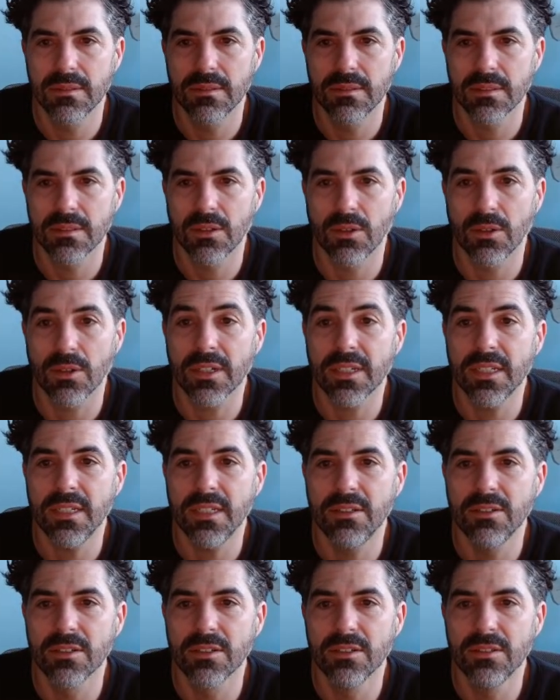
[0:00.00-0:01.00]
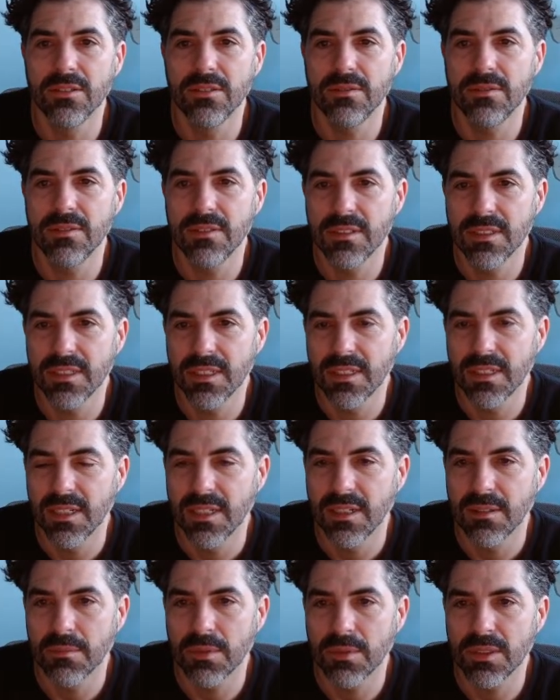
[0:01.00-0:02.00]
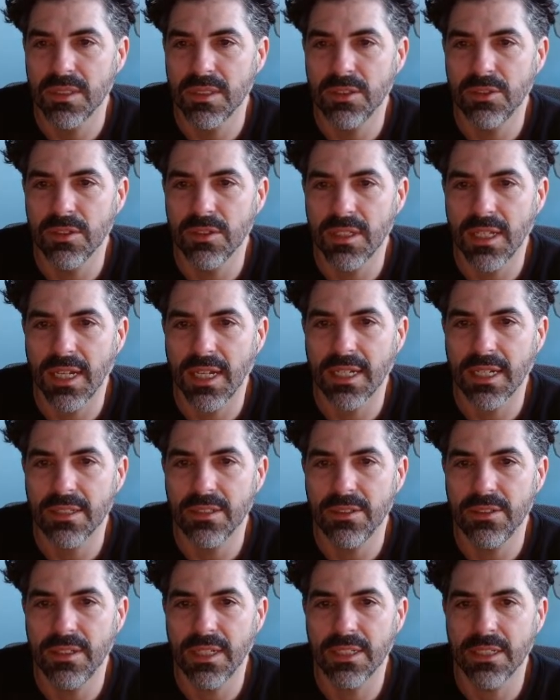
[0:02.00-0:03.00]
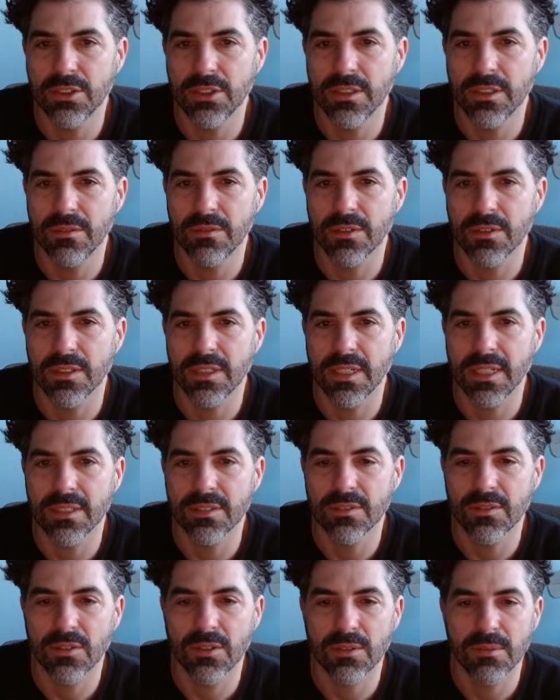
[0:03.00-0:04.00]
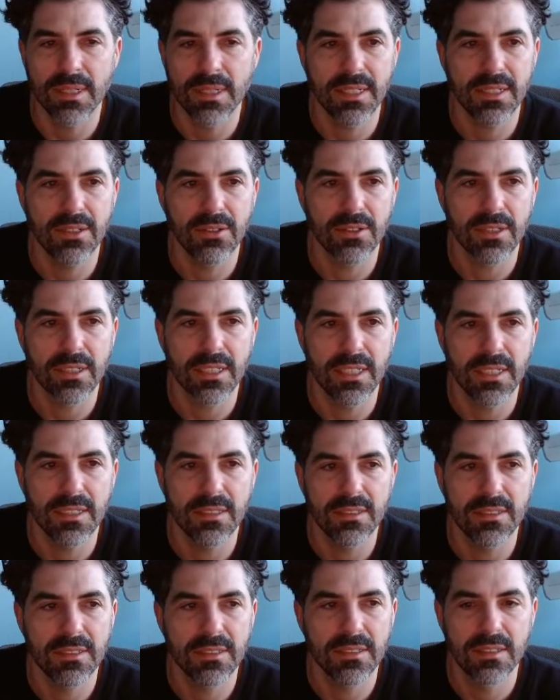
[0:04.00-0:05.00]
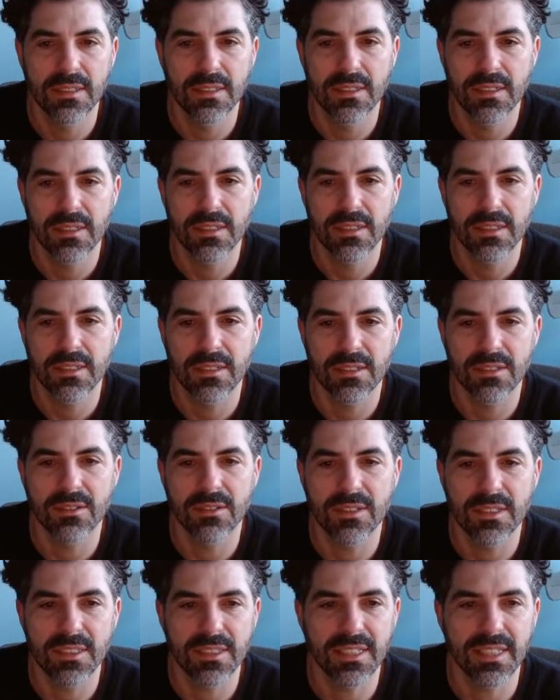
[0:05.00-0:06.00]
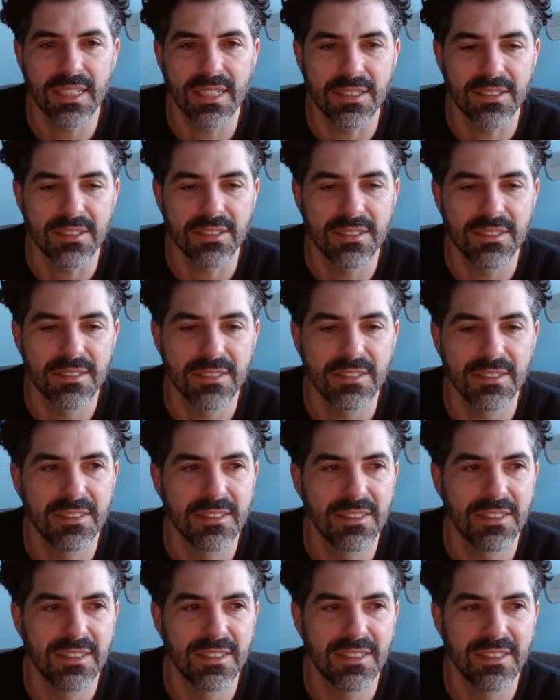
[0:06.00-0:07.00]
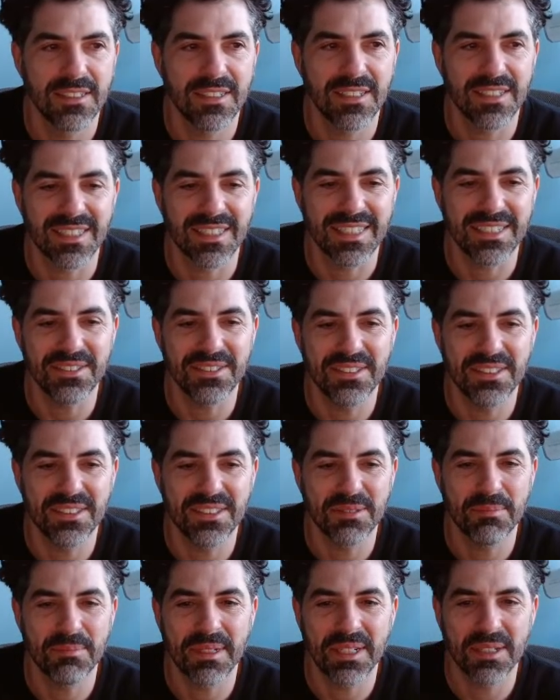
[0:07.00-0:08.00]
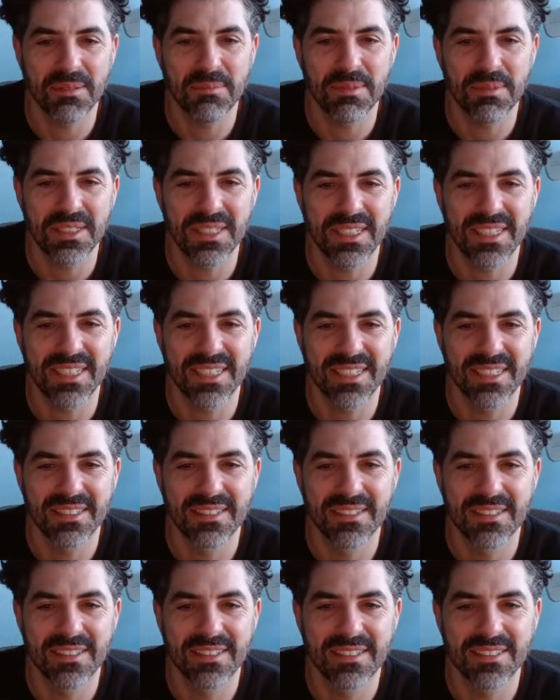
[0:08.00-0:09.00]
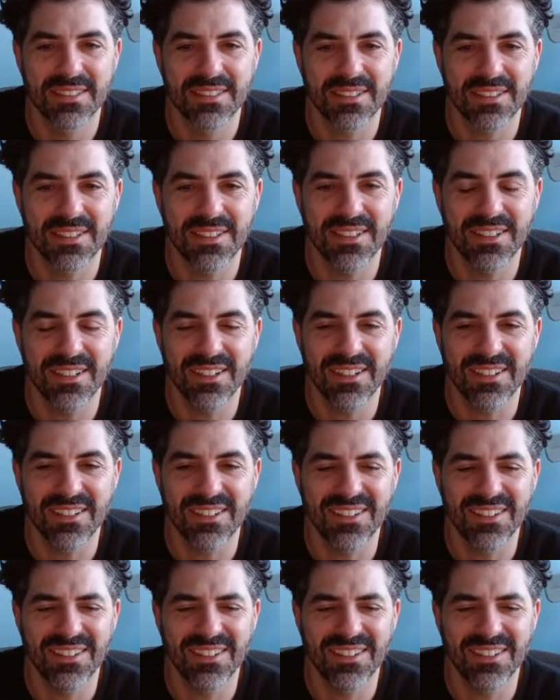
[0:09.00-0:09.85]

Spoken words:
Corgi groove. Procedural attitude engine for dance floor ready corgis. You're going in the kennel. You got a little despair, but like it's all good. Oh,